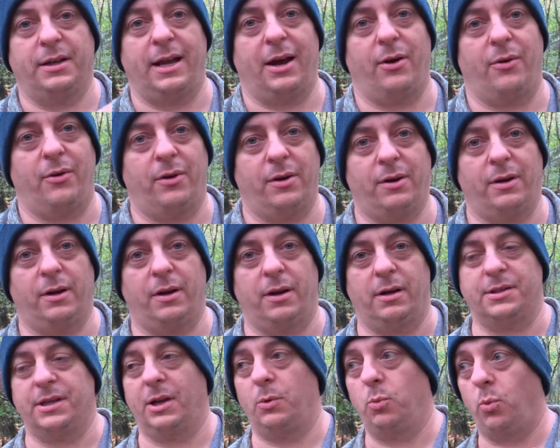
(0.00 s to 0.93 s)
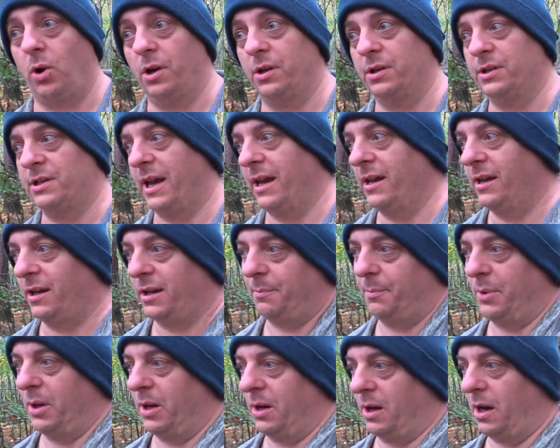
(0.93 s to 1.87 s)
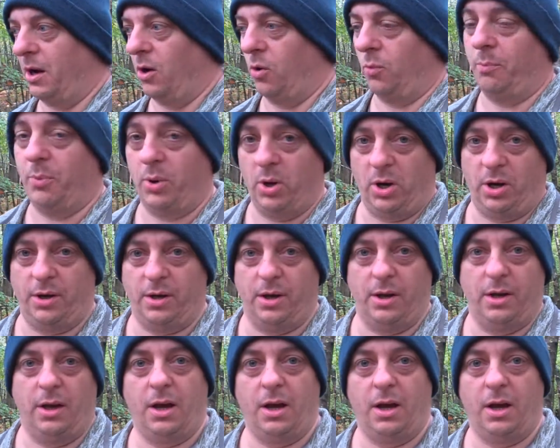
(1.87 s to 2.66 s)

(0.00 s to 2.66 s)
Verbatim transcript: Now, I said one take, but I'll put